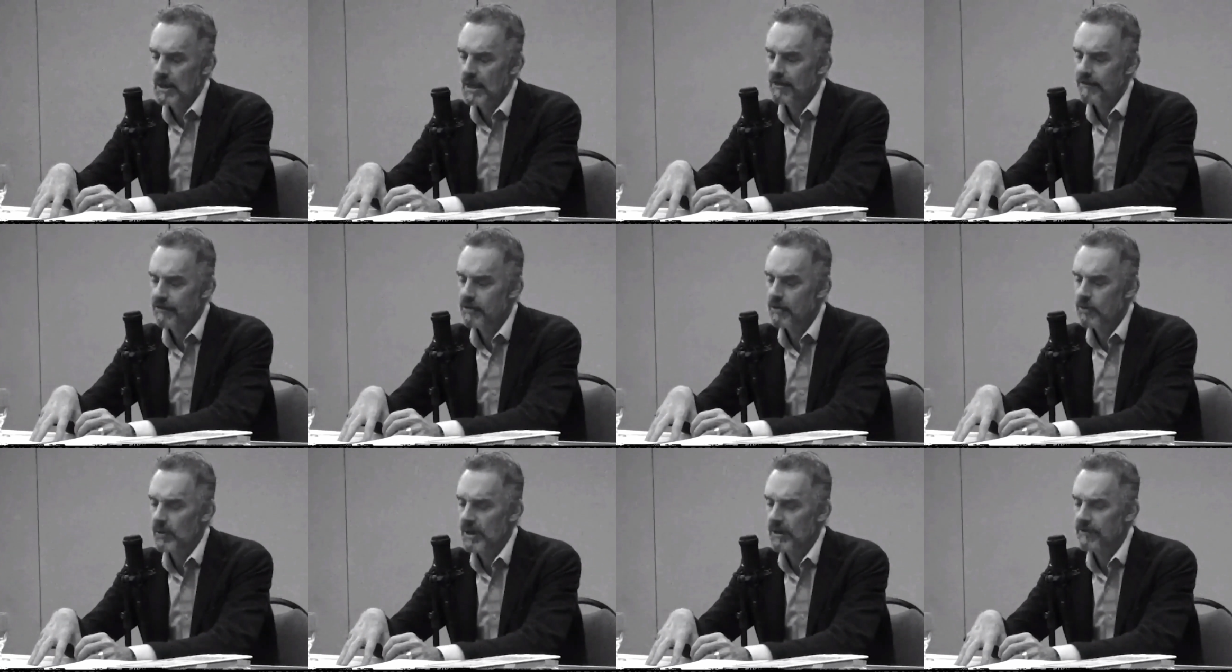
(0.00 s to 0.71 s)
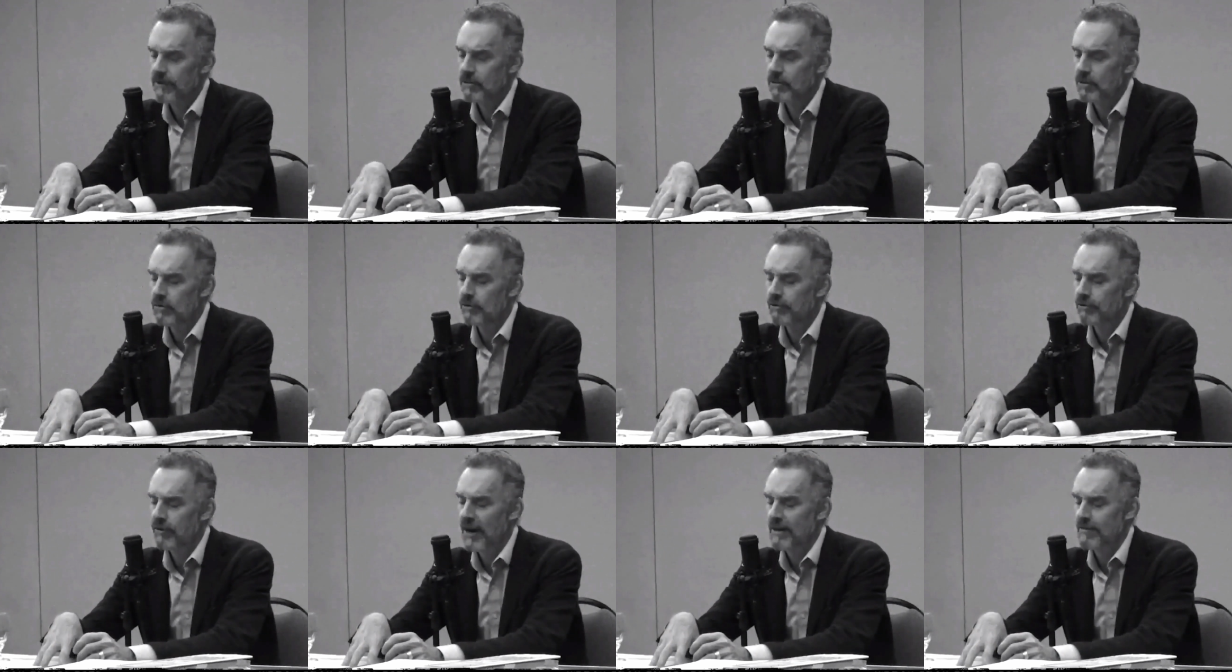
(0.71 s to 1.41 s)
if you do
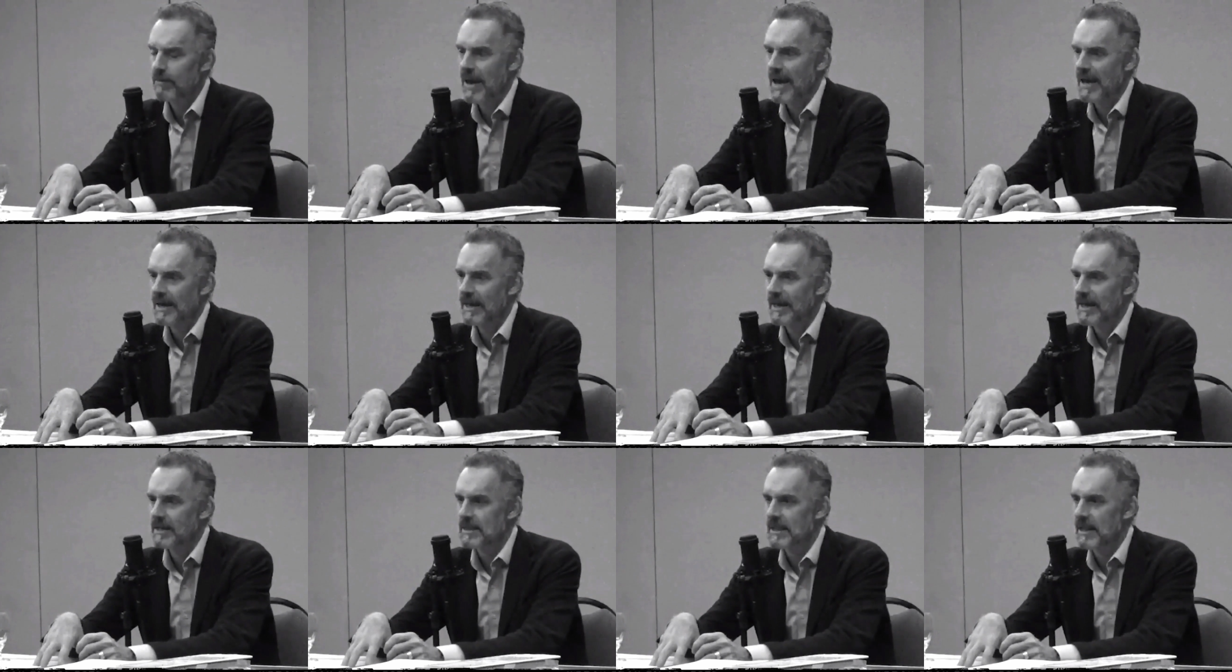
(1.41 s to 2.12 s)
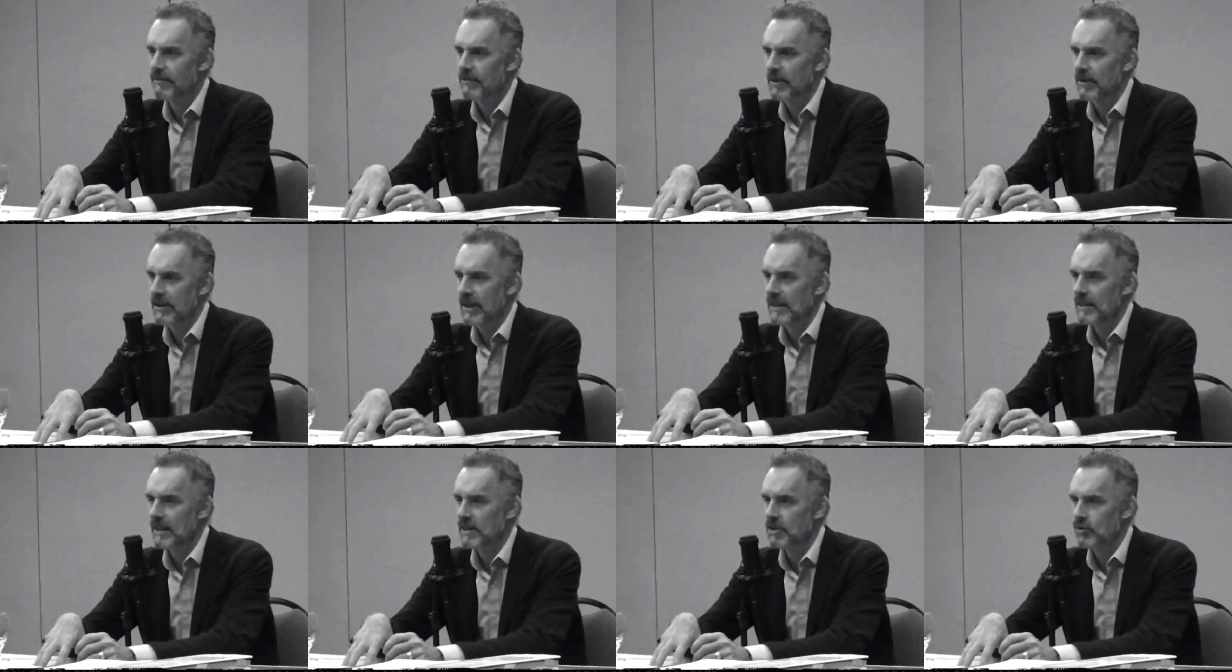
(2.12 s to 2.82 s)
fight back against
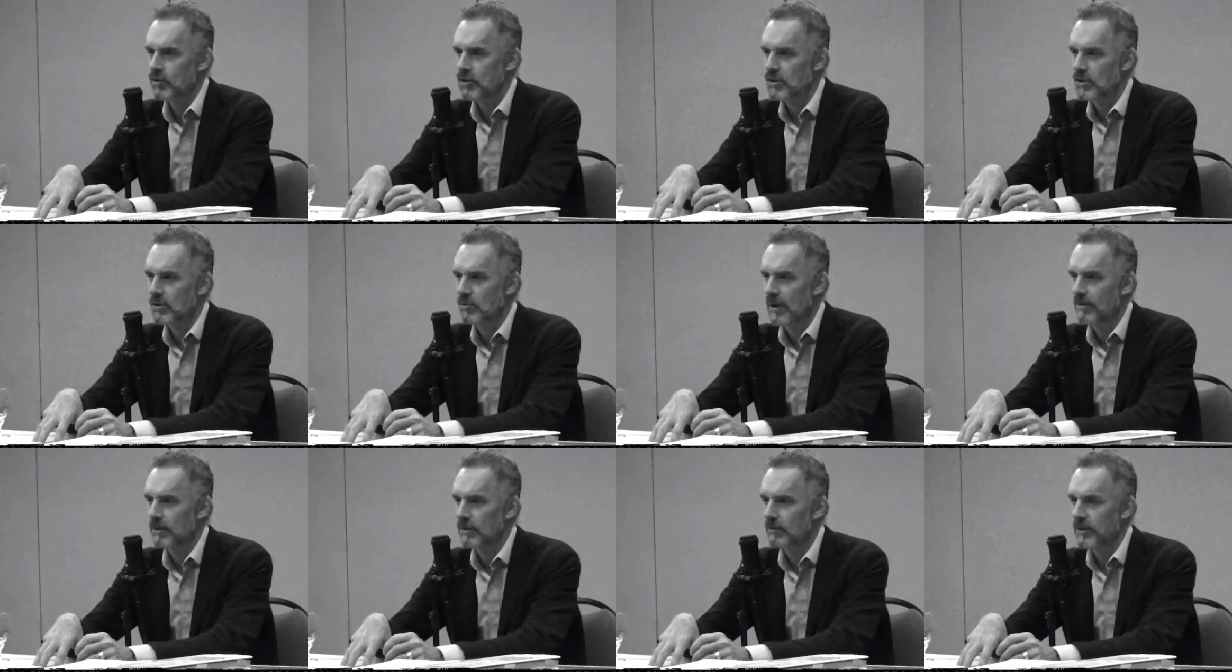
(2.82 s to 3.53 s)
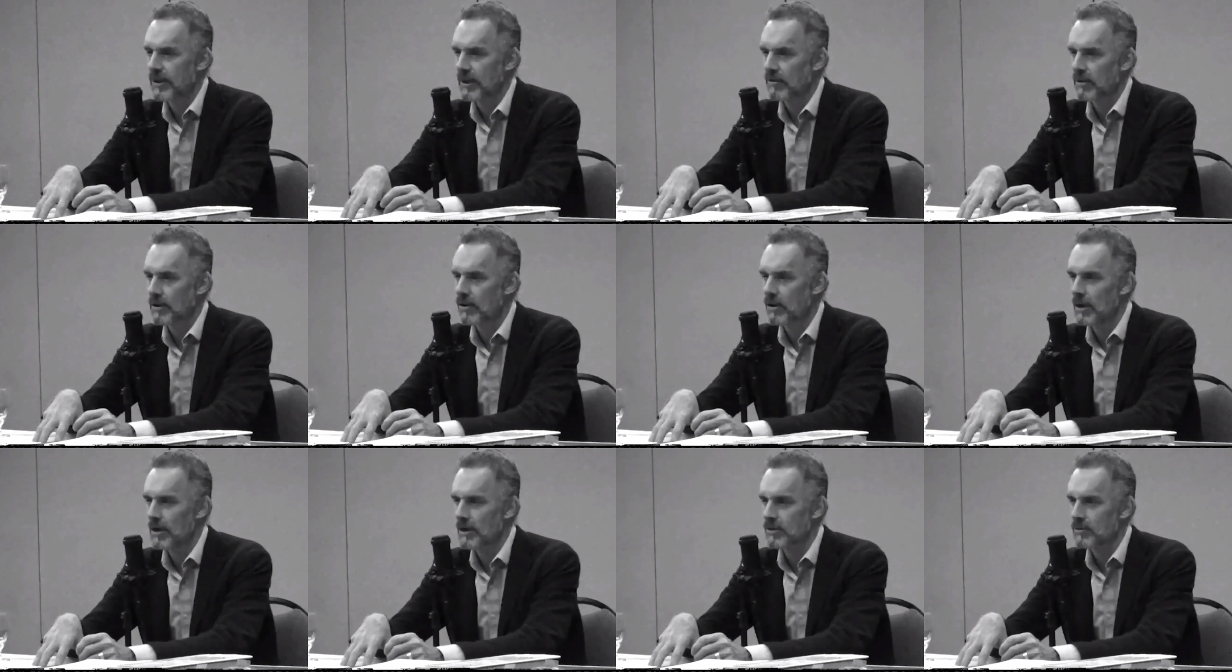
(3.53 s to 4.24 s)
everything, then you're just a rebel without a
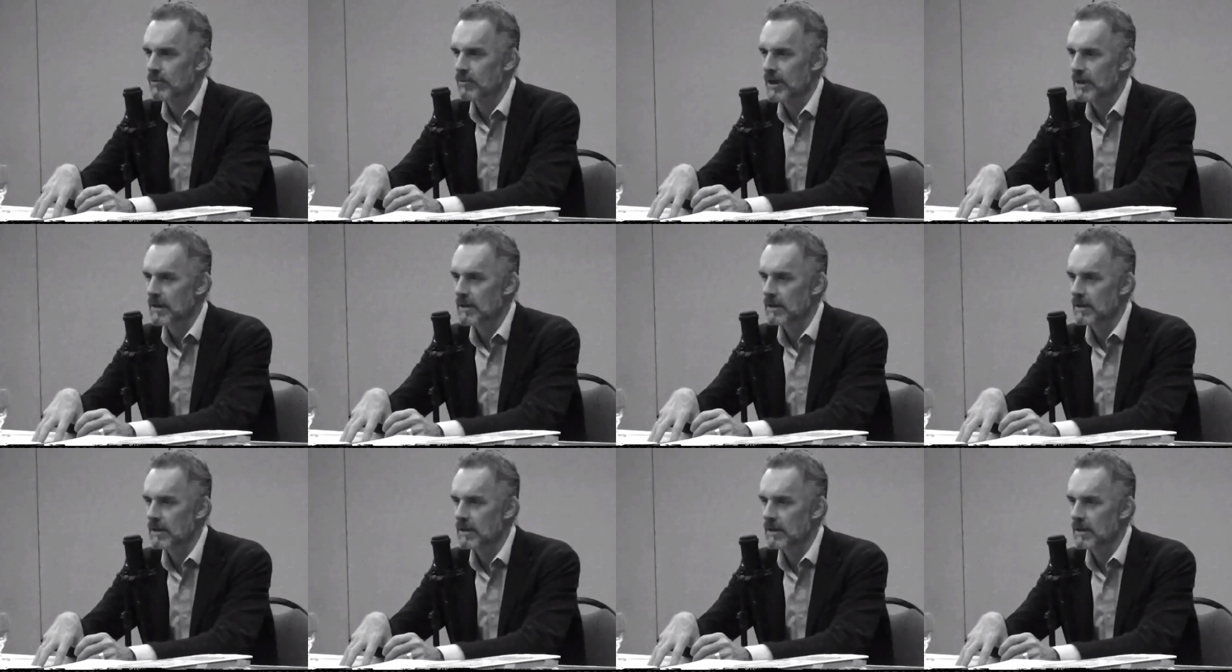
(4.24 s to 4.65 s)
cause, right?